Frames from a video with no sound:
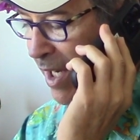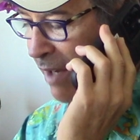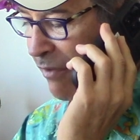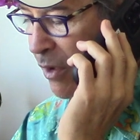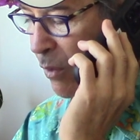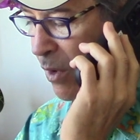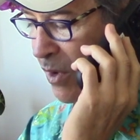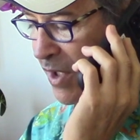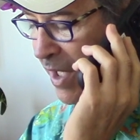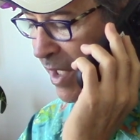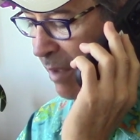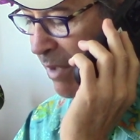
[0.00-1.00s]
afterwards
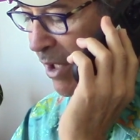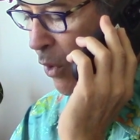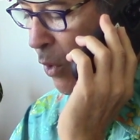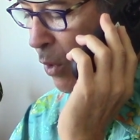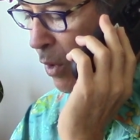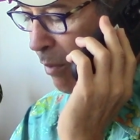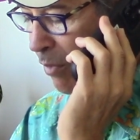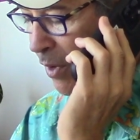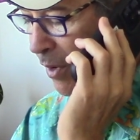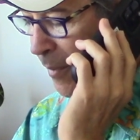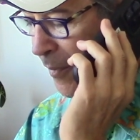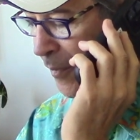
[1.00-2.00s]
they can be
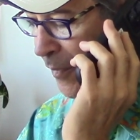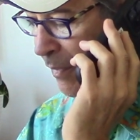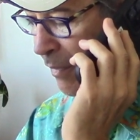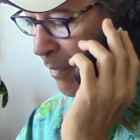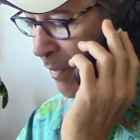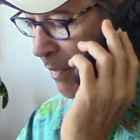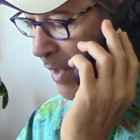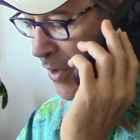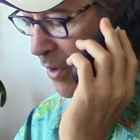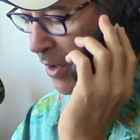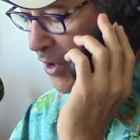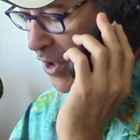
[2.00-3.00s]
horrible.
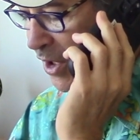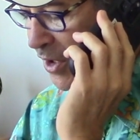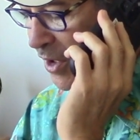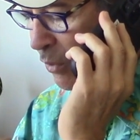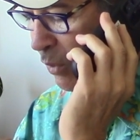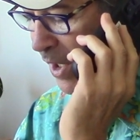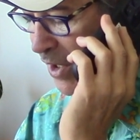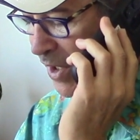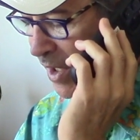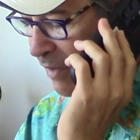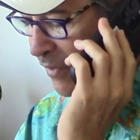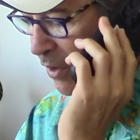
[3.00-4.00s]
So it's just a
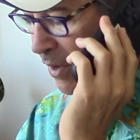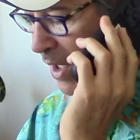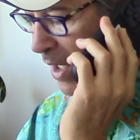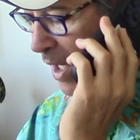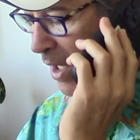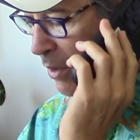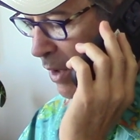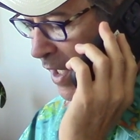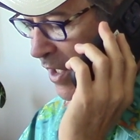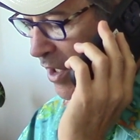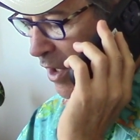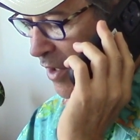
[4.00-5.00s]
risk. And if you're the guy who
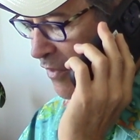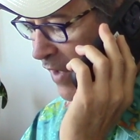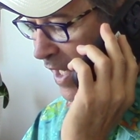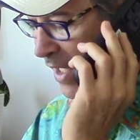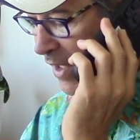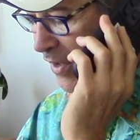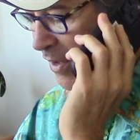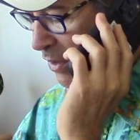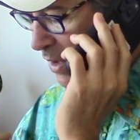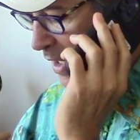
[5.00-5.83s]
likes Las Vegas, go